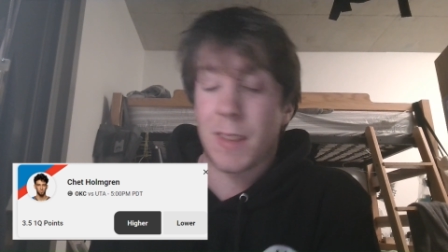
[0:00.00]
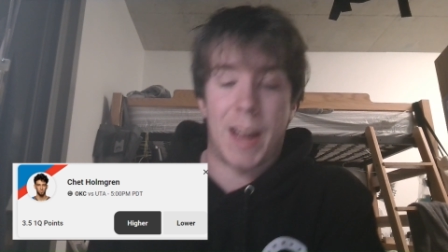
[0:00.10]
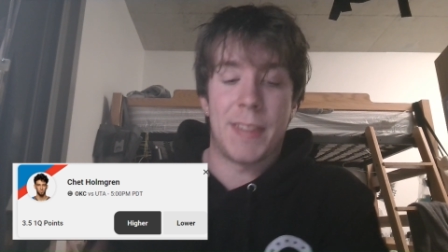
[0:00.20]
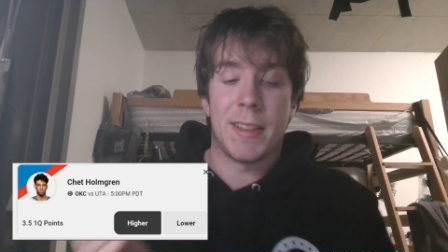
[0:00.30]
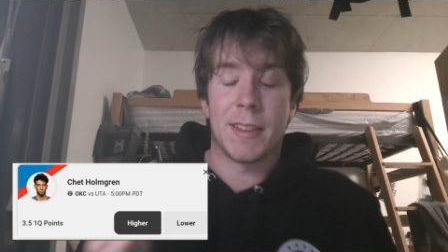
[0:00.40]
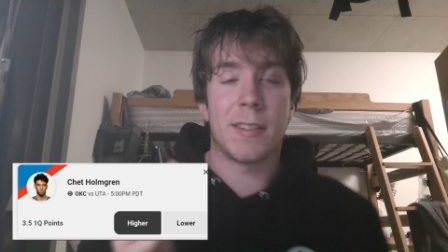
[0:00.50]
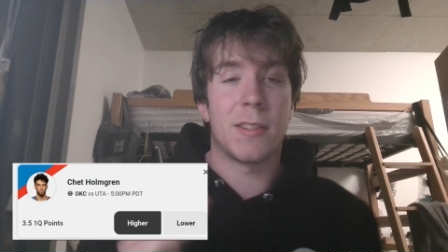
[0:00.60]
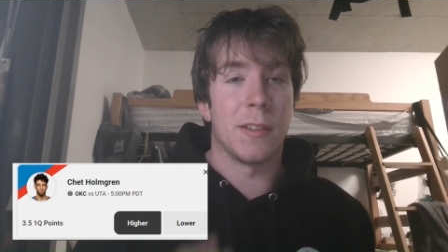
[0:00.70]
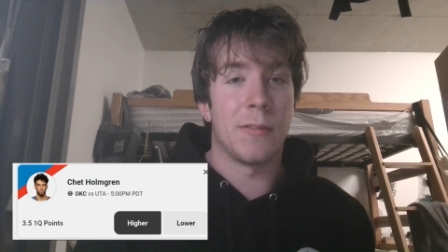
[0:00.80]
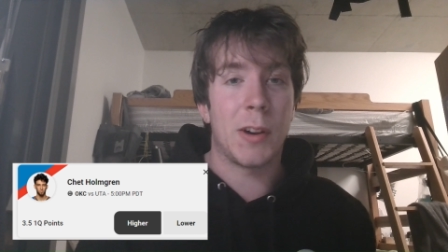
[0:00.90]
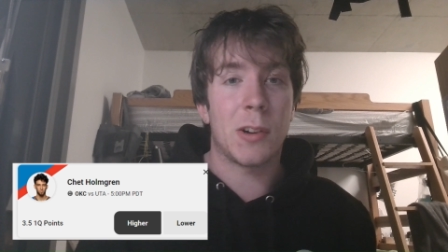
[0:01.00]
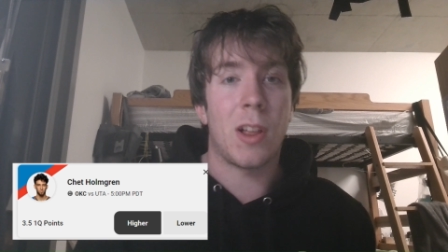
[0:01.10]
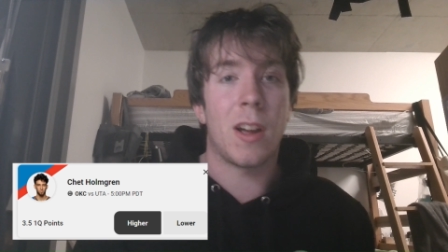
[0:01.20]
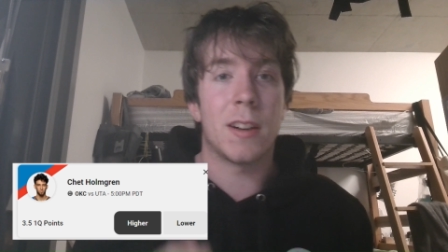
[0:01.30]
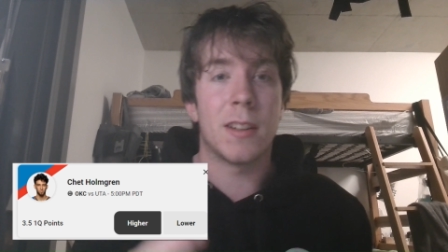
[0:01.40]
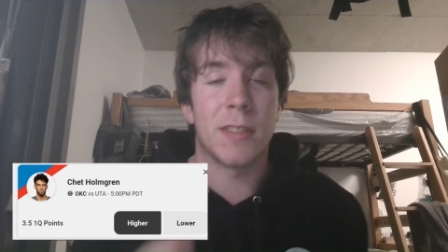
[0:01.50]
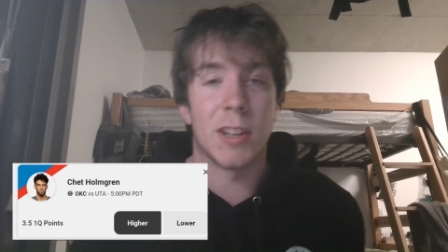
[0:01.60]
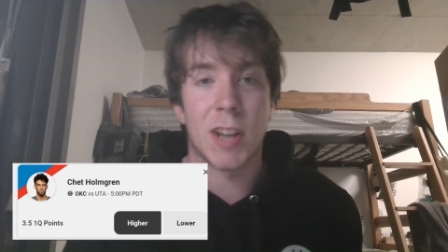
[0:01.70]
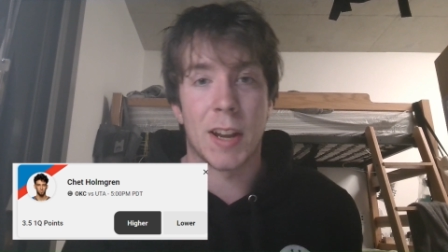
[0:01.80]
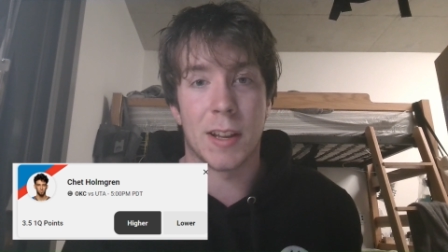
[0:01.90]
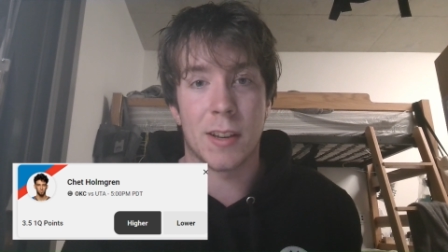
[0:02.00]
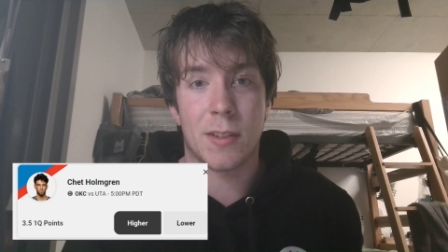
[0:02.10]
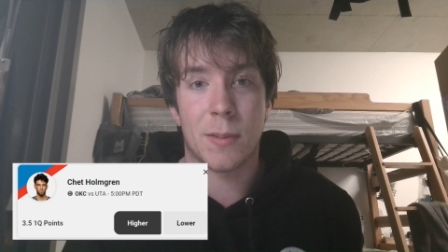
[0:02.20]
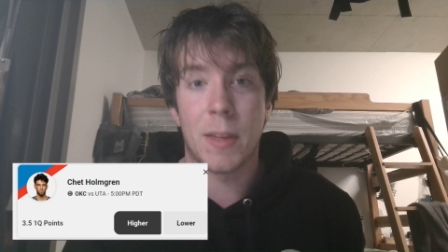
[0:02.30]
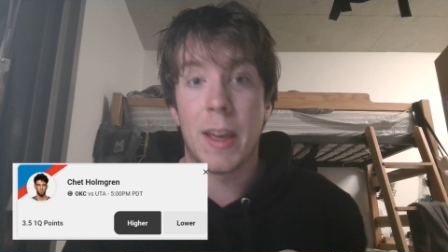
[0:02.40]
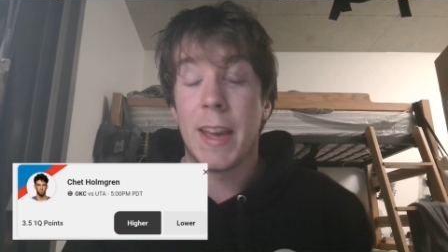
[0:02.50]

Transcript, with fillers: I think that this is a fair line that Chet hits.